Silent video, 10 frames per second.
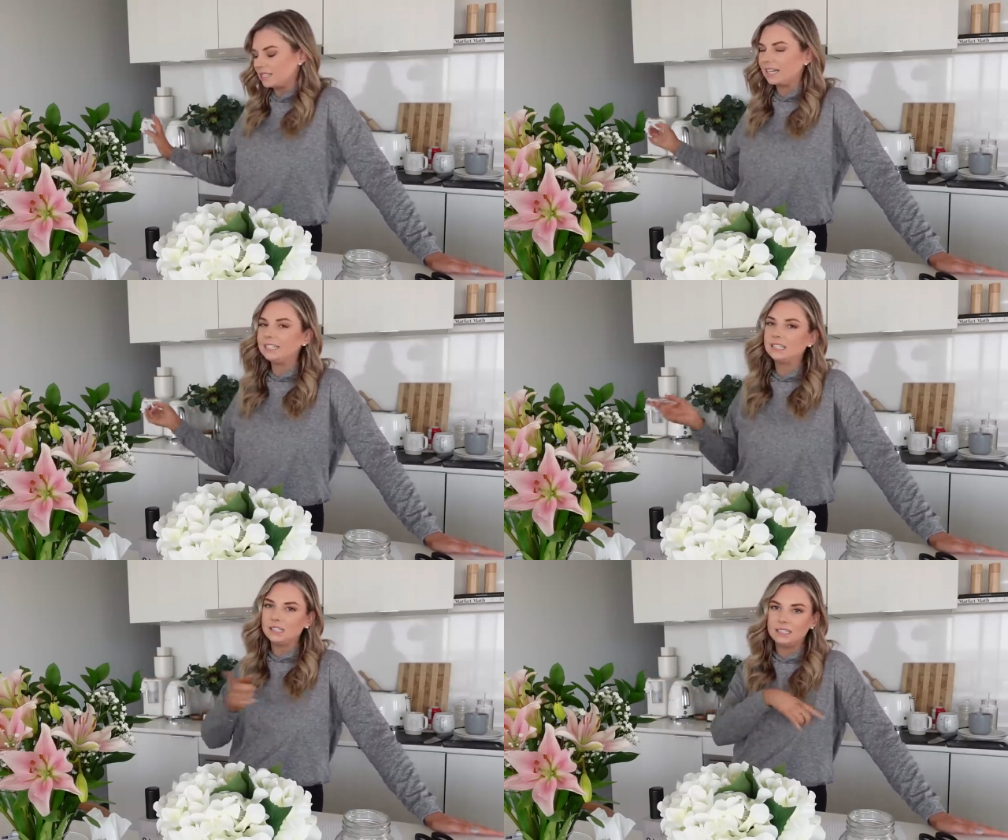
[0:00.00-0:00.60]
I need
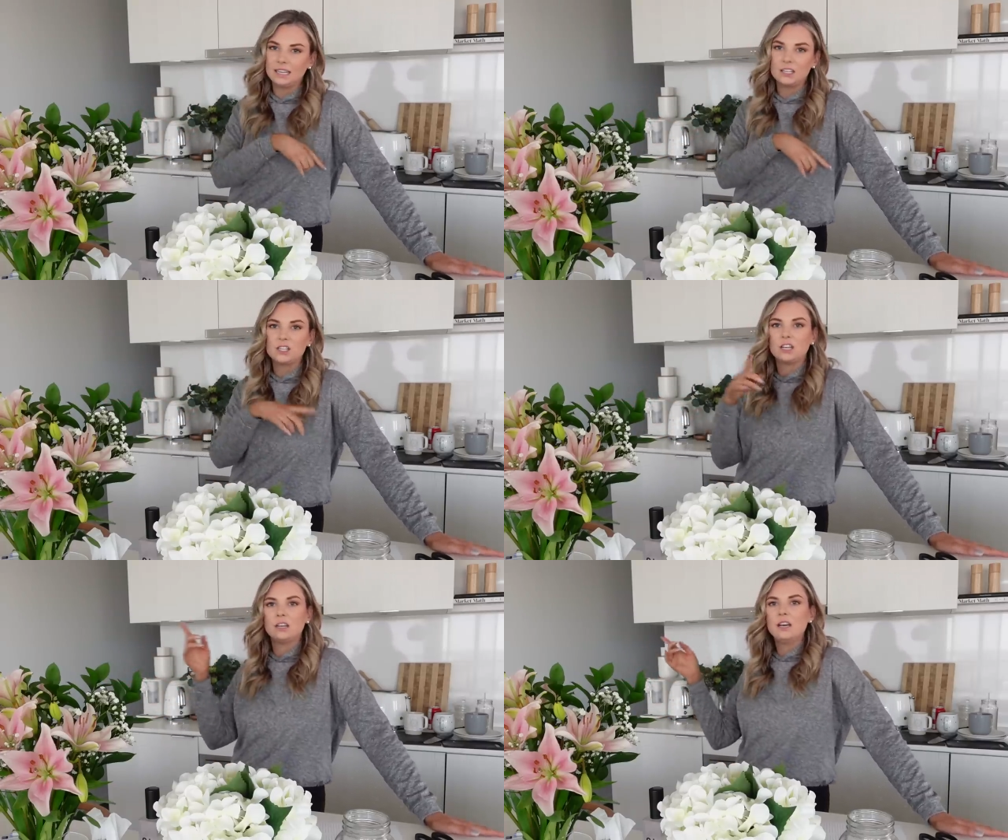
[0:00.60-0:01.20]
to clean the
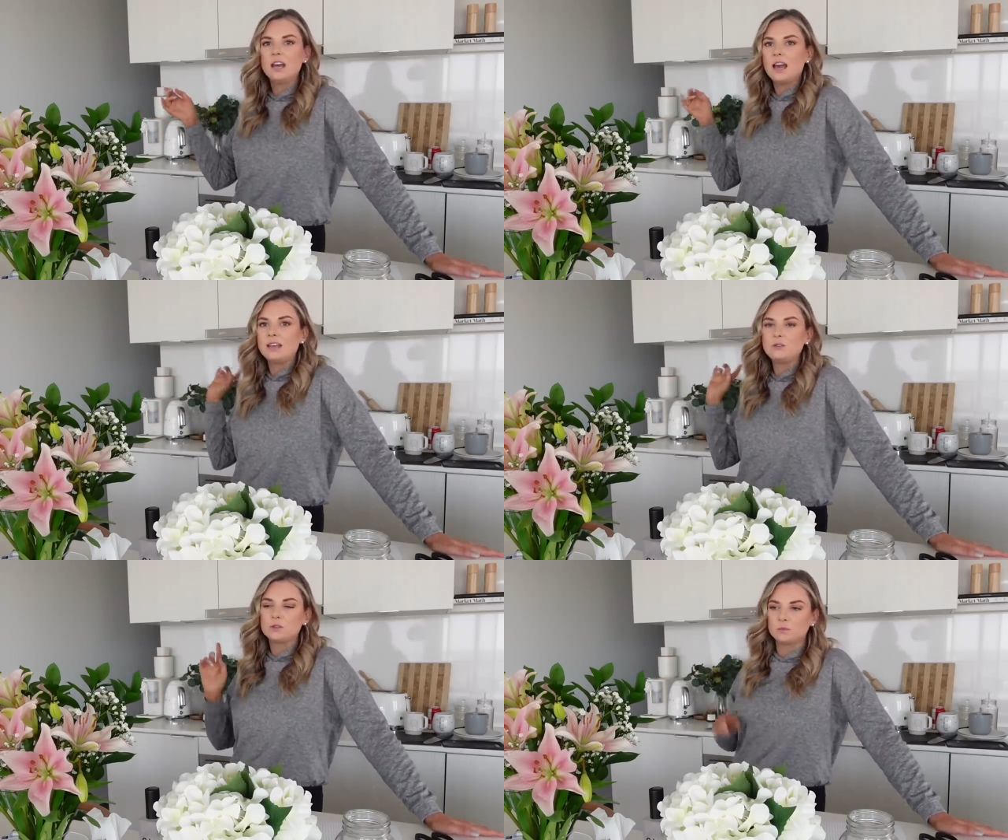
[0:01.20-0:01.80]
kitchen
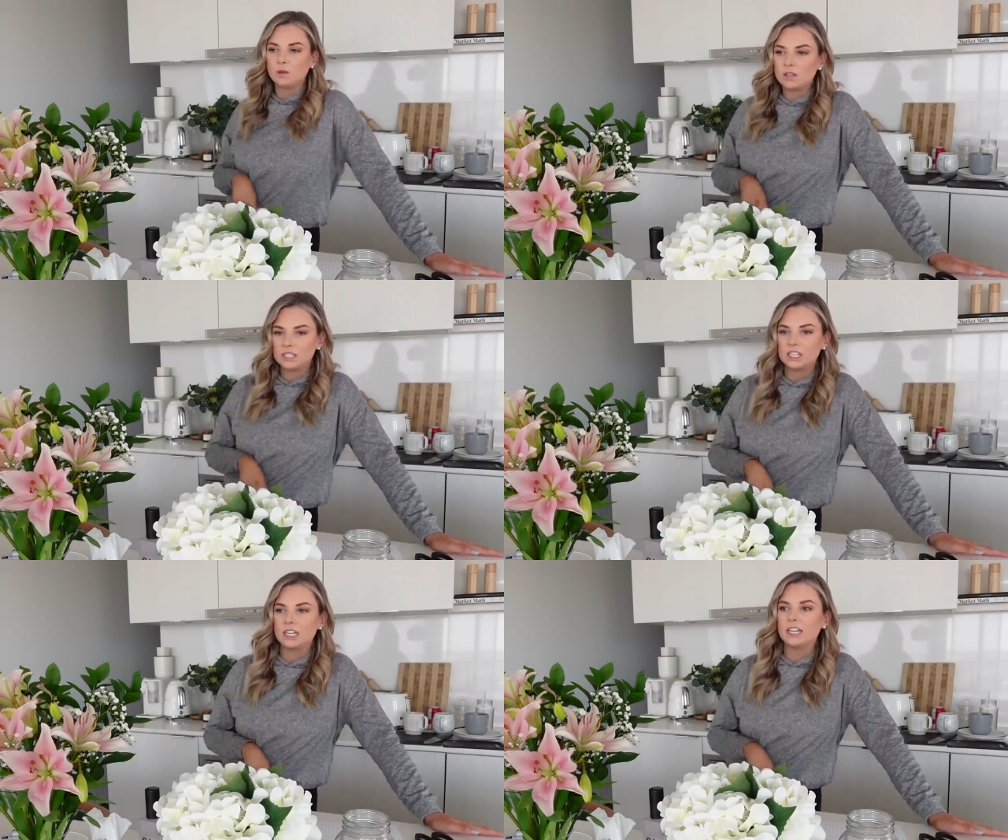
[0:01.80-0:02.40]
and do some
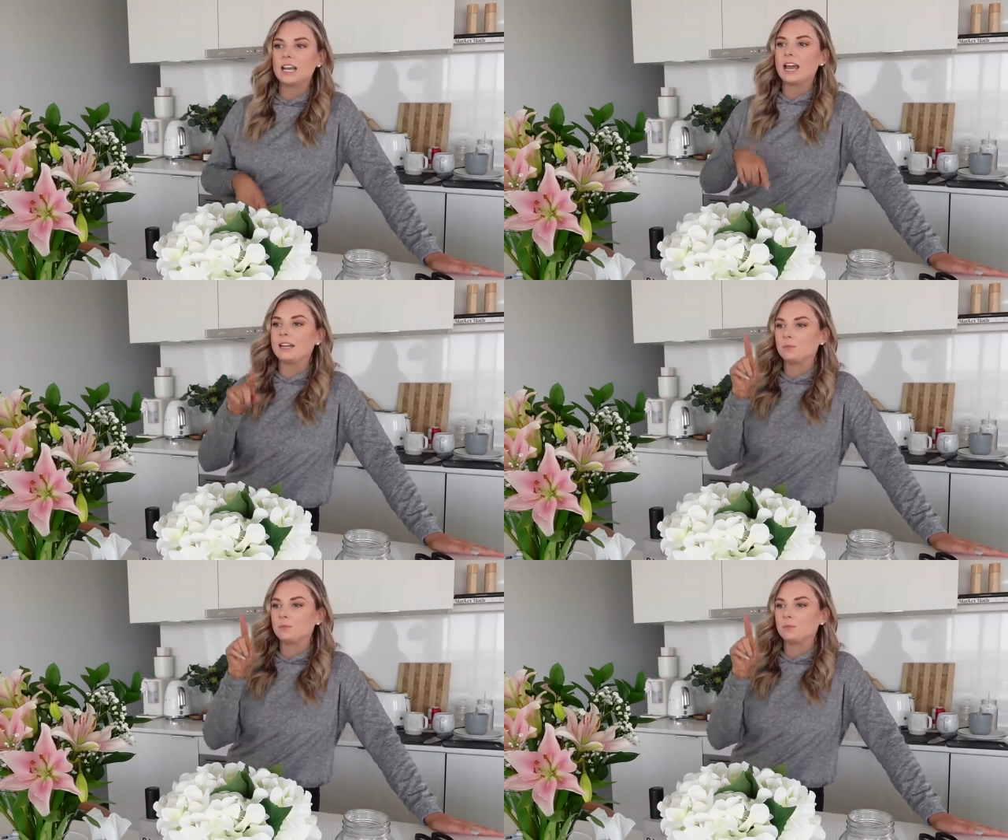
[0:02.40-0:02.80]
washing and